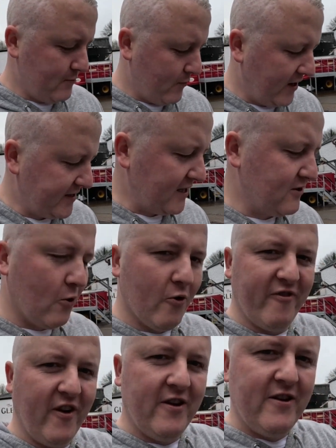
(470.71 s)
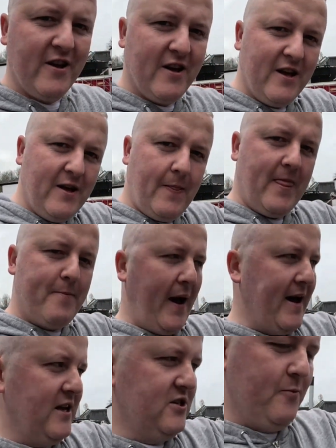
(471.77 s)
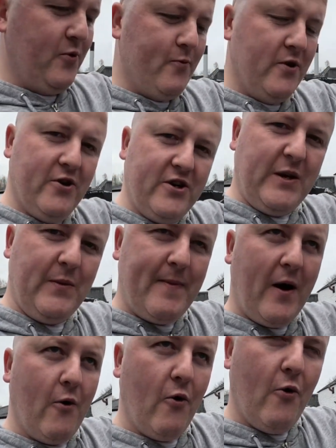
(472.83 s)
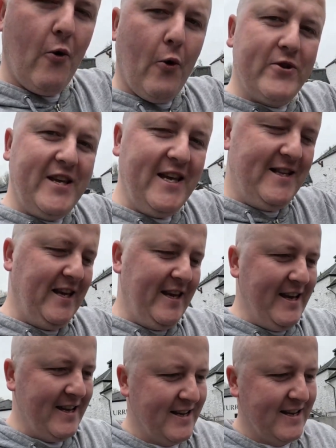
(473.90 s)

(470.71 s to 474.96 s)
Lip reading: What I did go for, and the packaging probably looks a wee bit OTT,